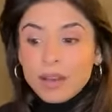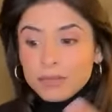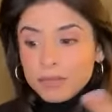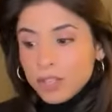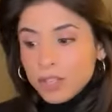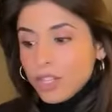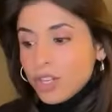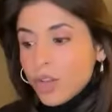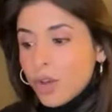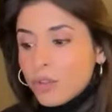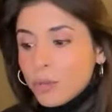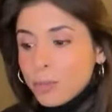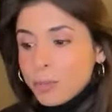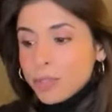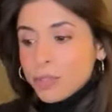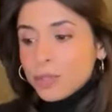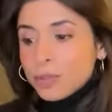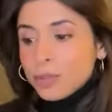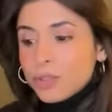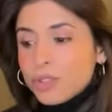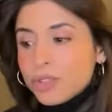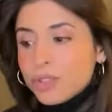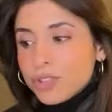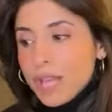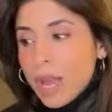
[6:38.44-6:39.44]
you know, the
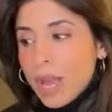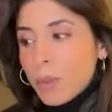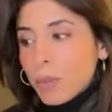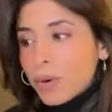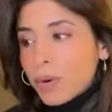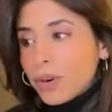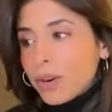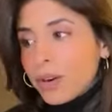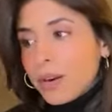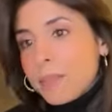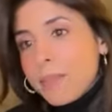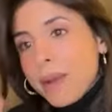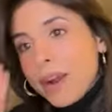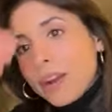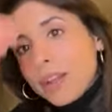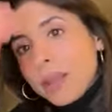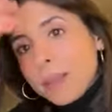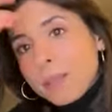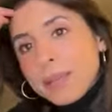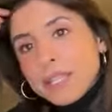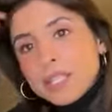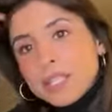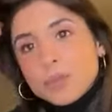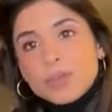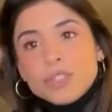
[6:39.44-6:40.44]
producers that were
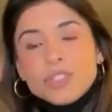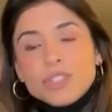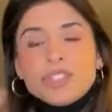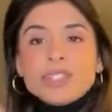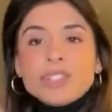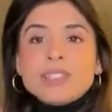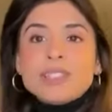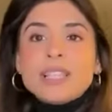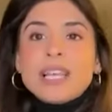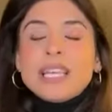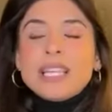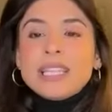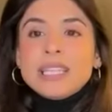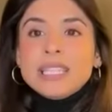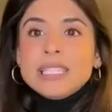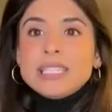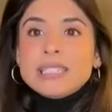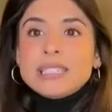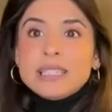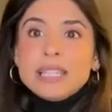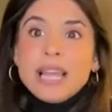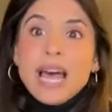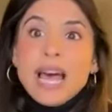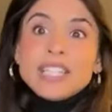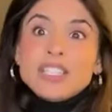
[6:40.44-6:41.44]
American based were just like
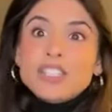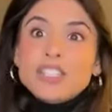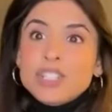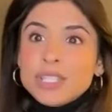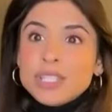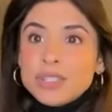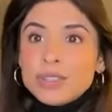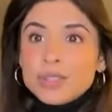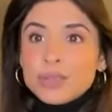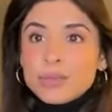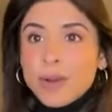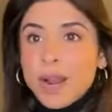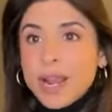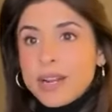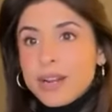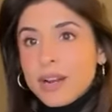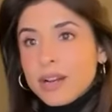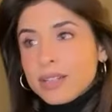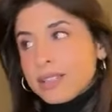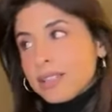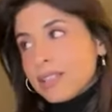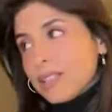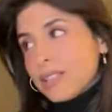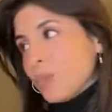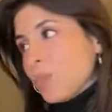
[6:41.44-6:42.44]
these legends, right?
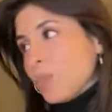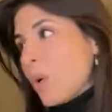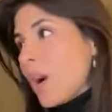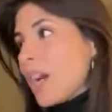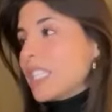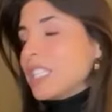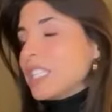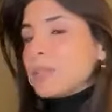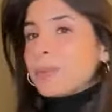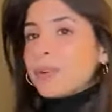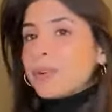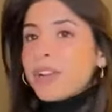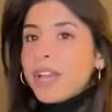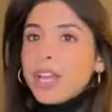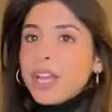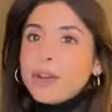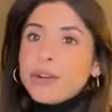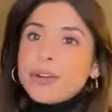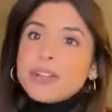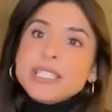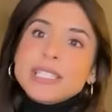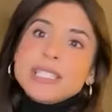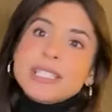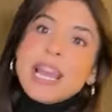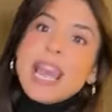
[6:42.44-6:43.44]
Austin Winsberg and
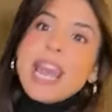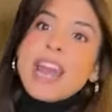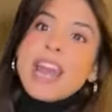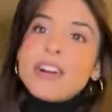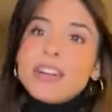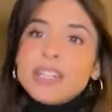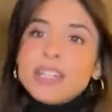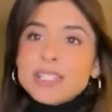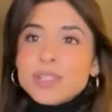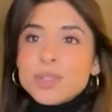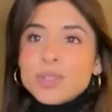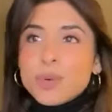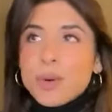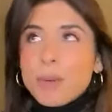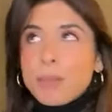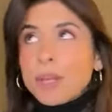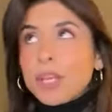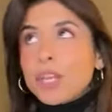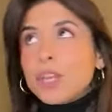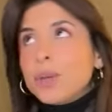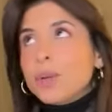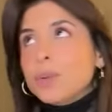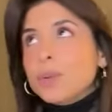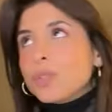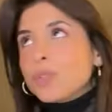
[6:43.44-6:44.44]
Chris Harris, who I'm a
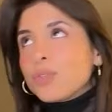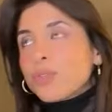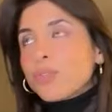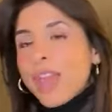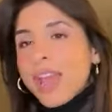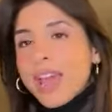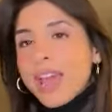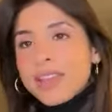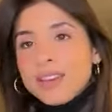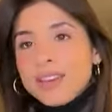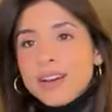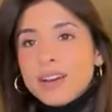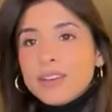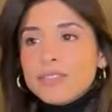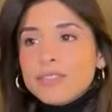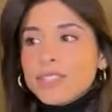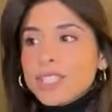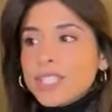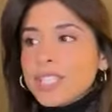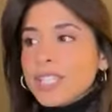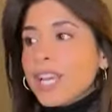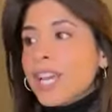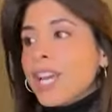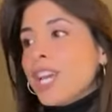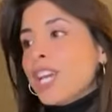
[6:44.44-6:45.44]
huge fan of,
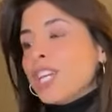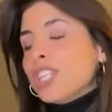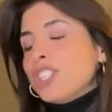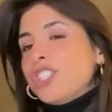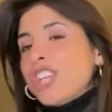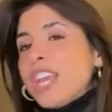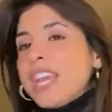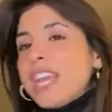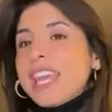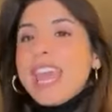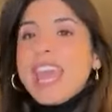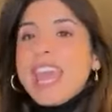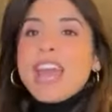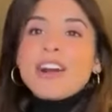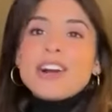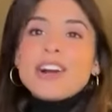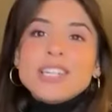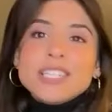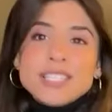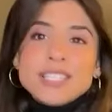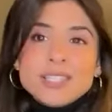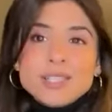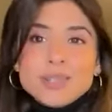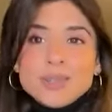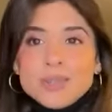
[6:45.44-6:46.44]
and Jake
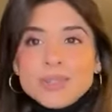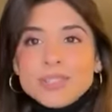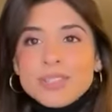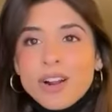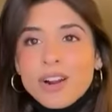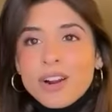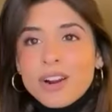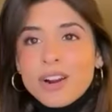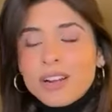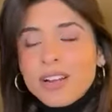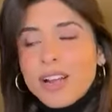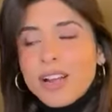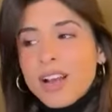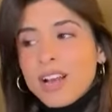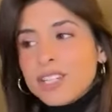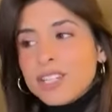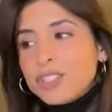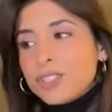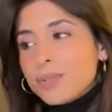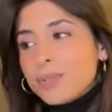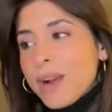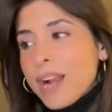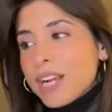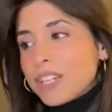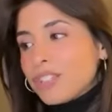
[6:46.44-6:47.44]
Harris, who's our uh,
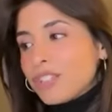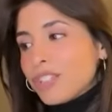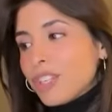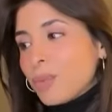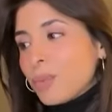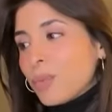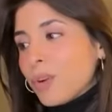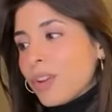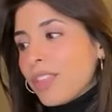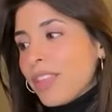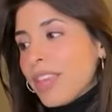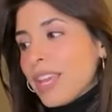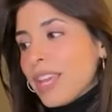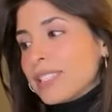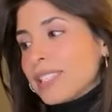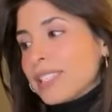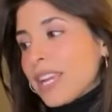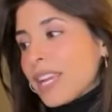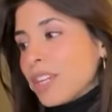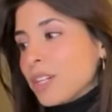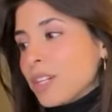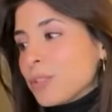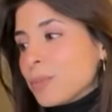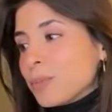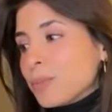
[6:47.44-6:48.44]
director and one of the
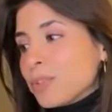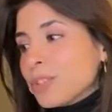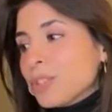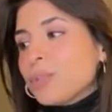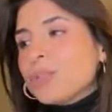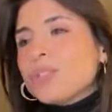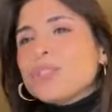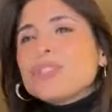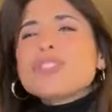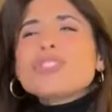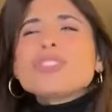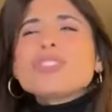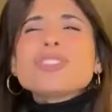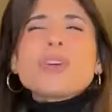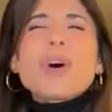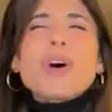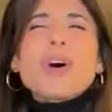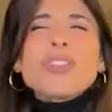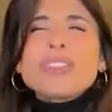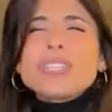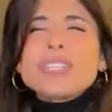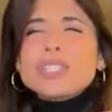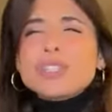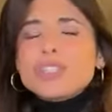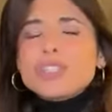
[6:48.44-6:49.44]
executive producers, just
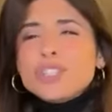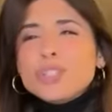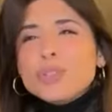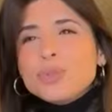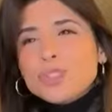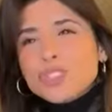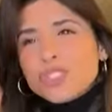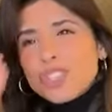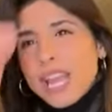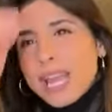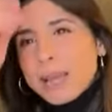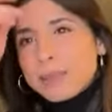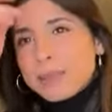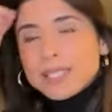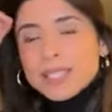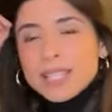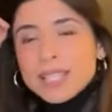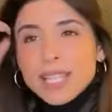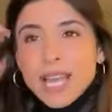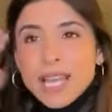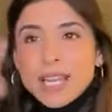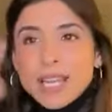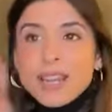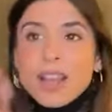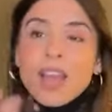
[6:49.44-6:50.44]
all these huge names. And
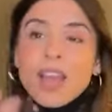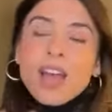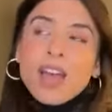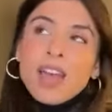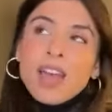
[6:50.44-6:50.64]
then